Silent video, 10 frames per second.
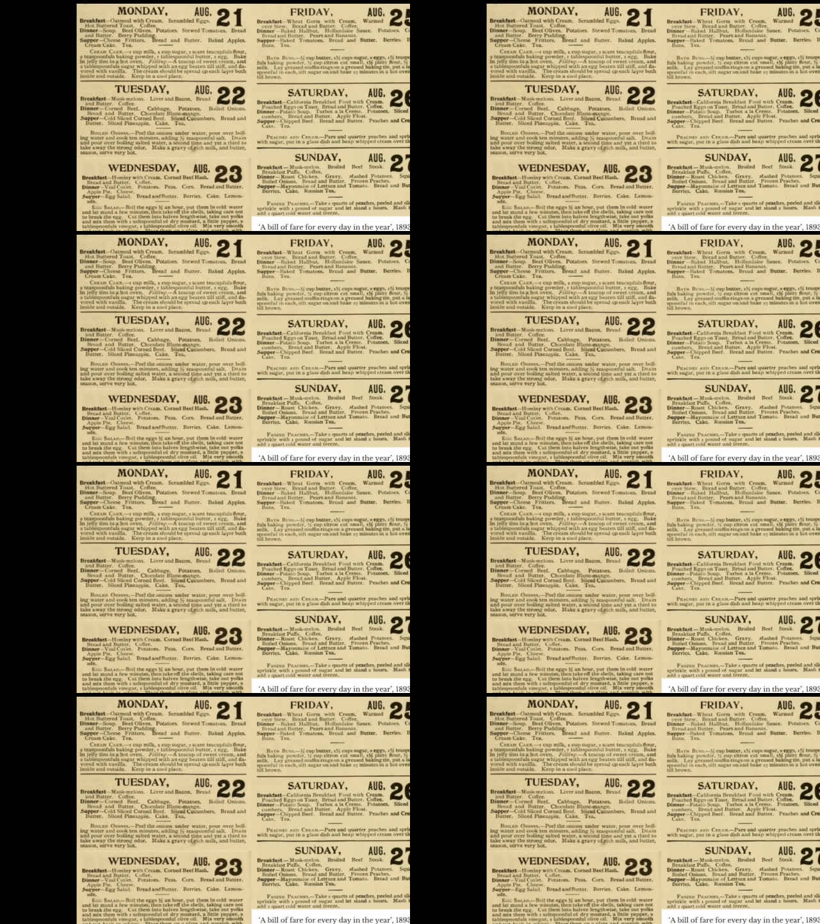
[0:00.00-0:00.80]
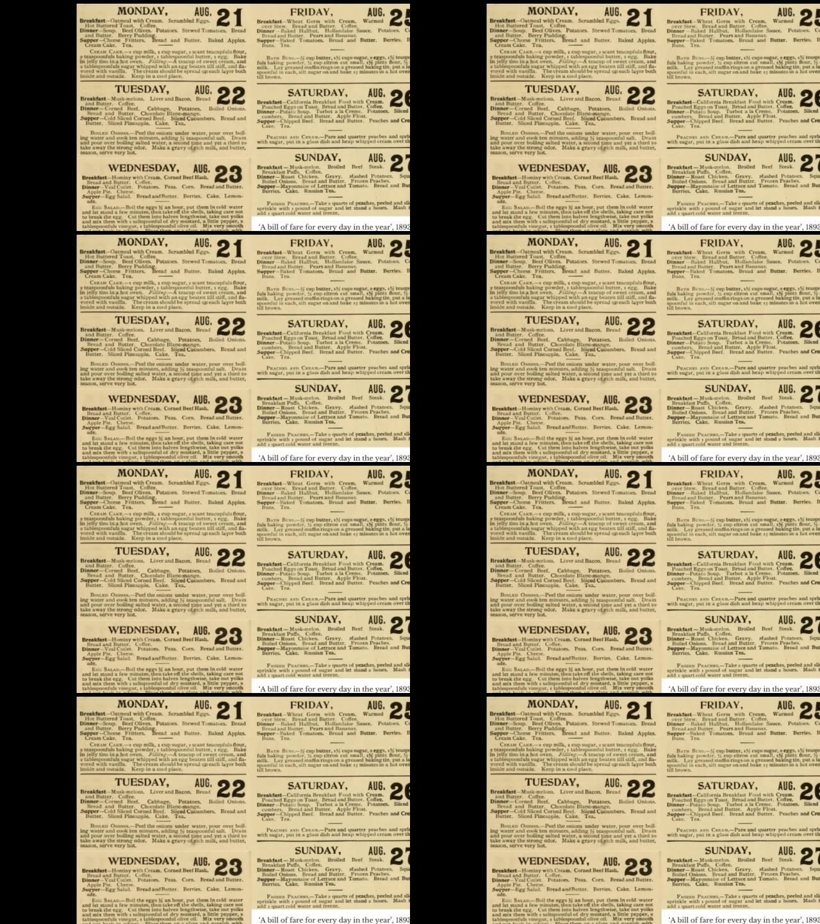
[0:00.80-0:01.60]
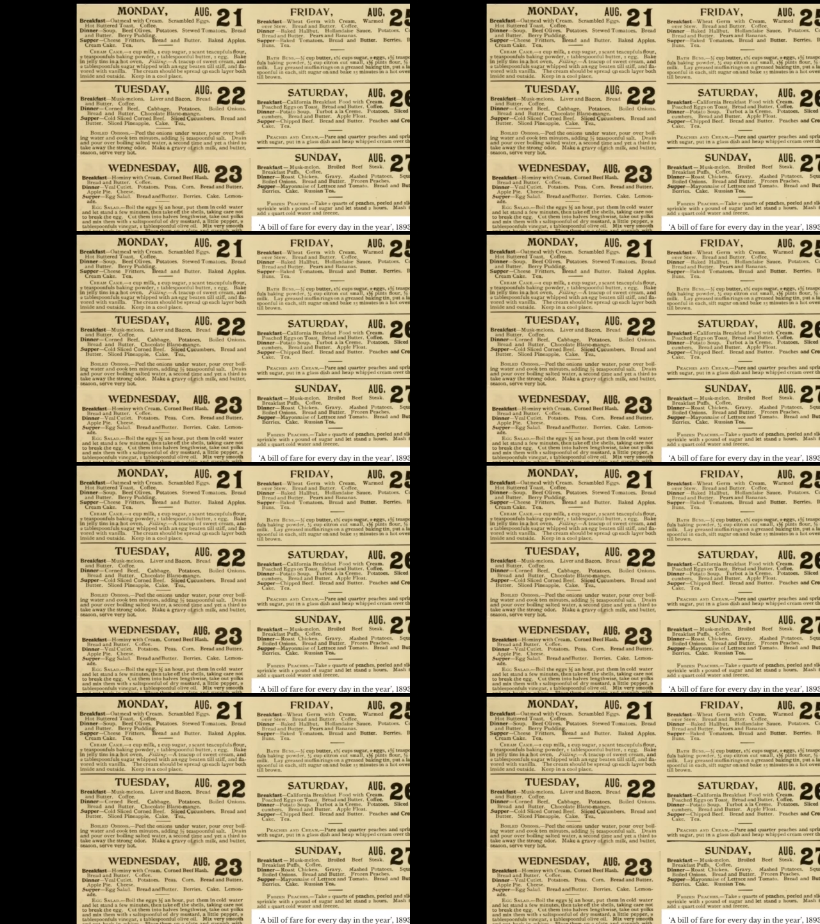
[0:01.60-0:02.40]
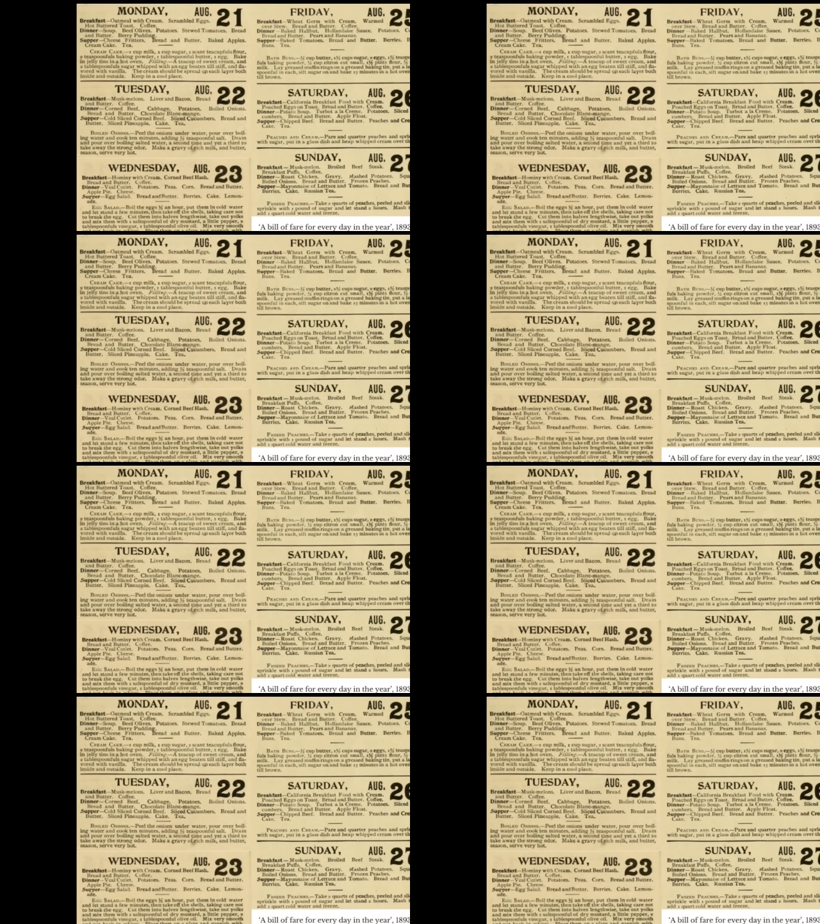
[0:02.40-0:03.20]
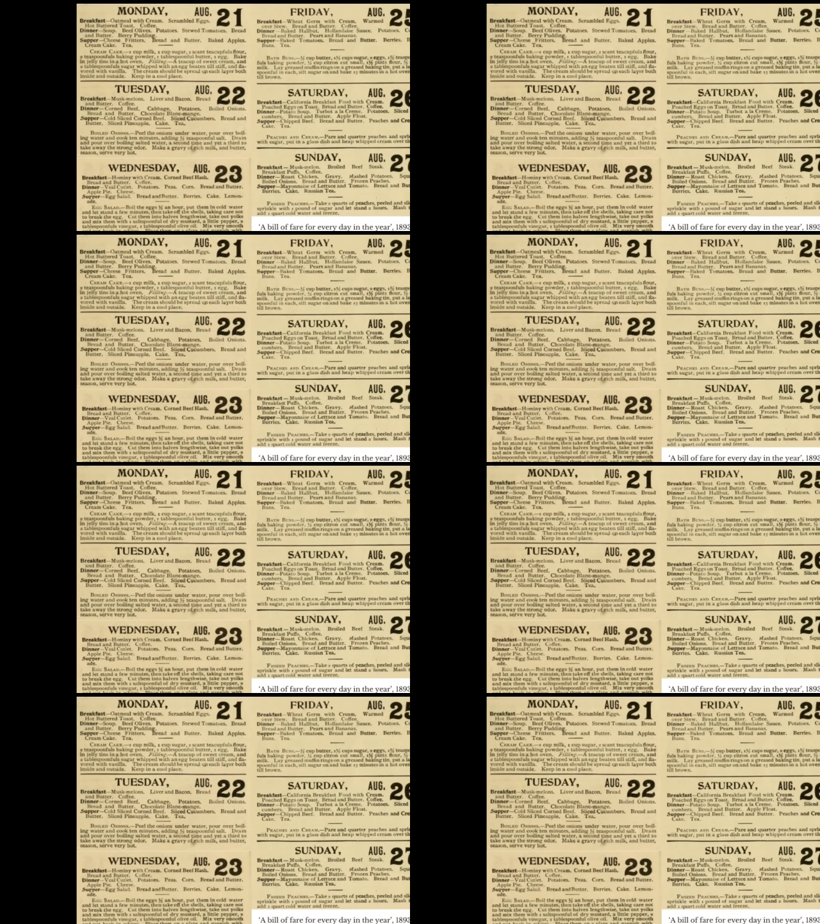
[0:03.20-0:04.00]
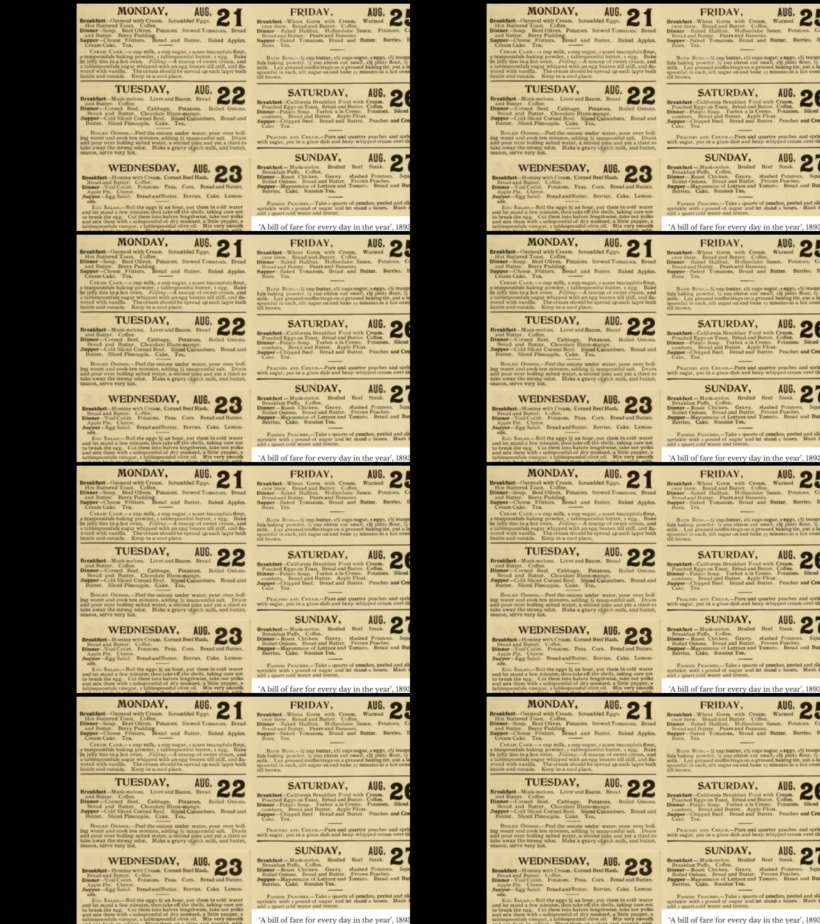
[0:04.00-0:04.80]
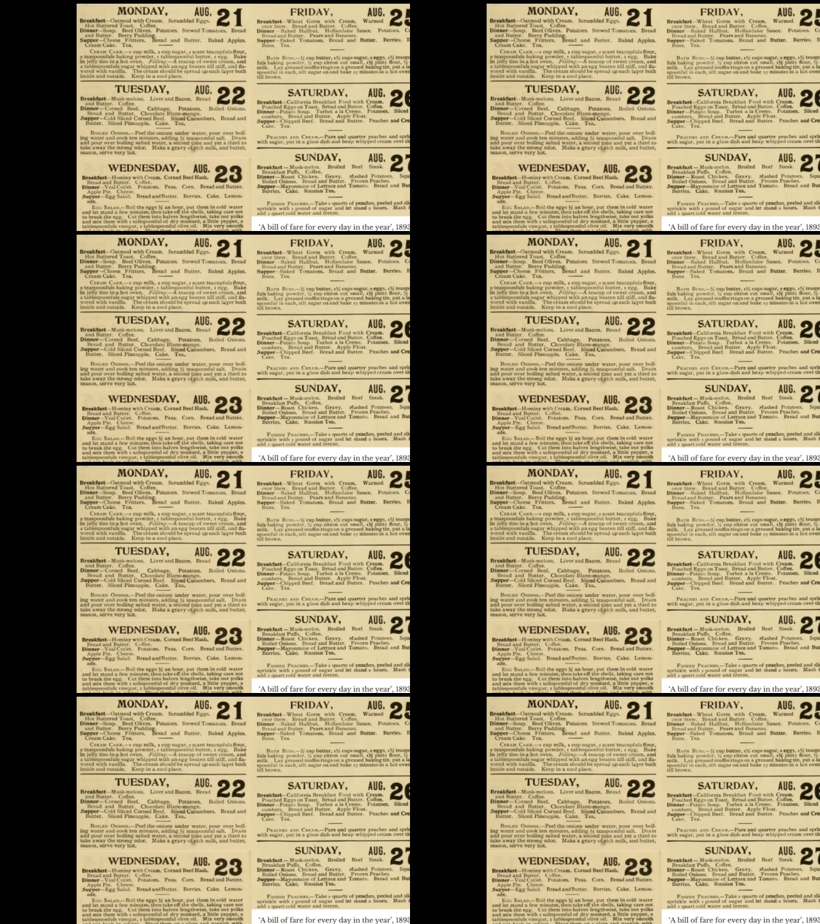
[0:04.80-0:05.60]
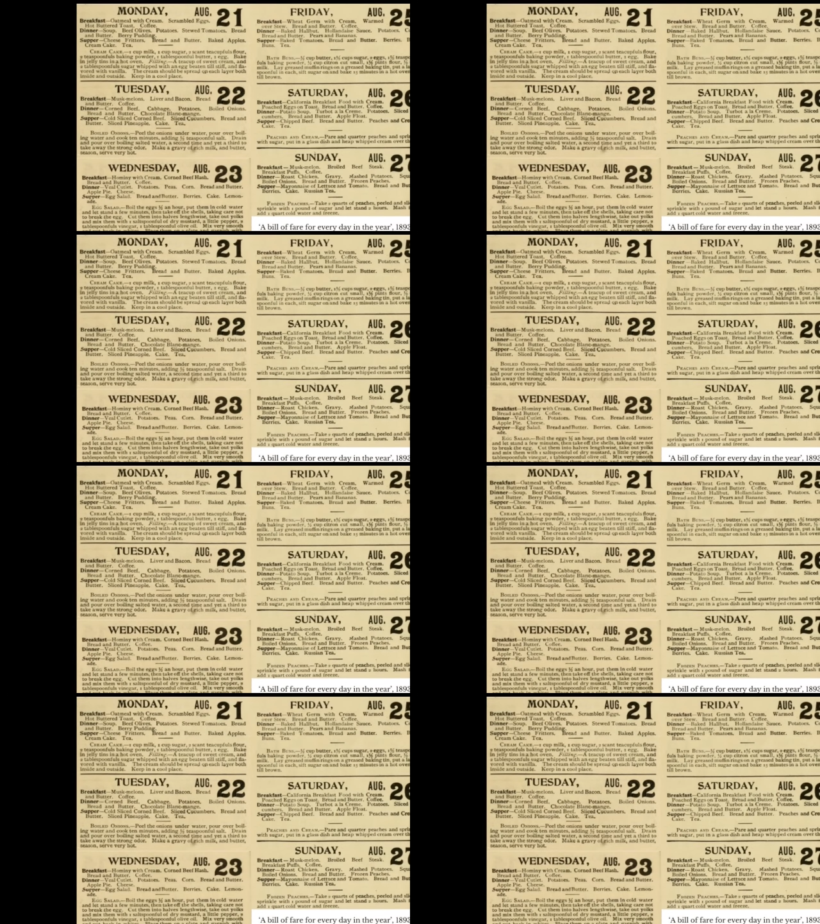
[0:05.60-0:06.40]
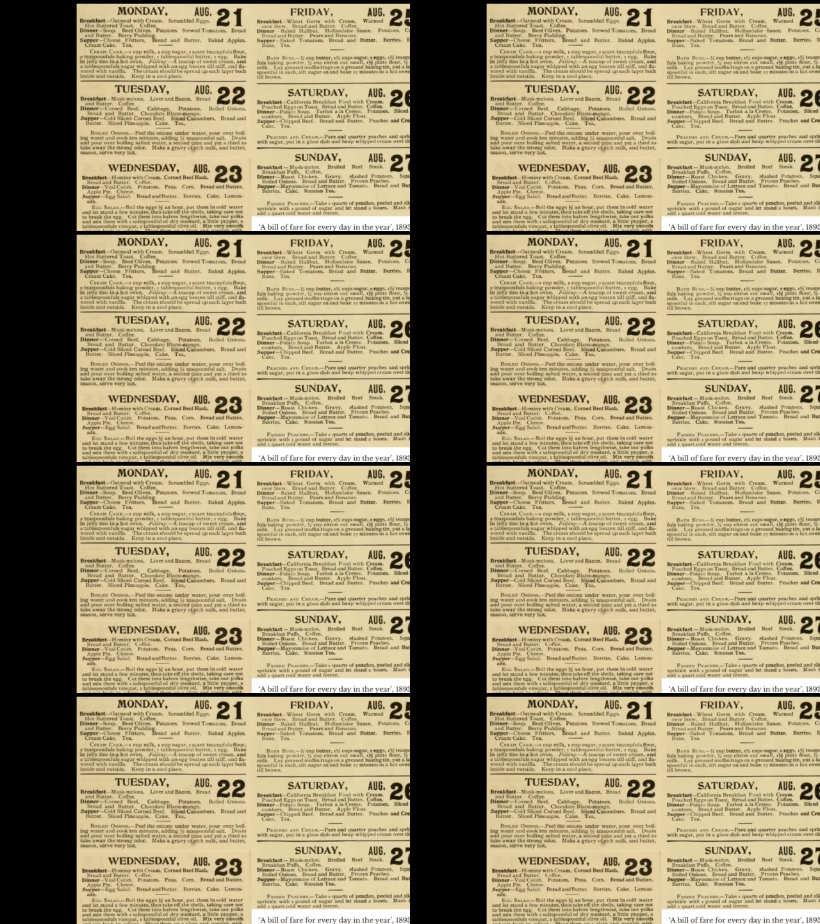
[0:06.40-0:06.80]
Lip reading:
(no speaker visible)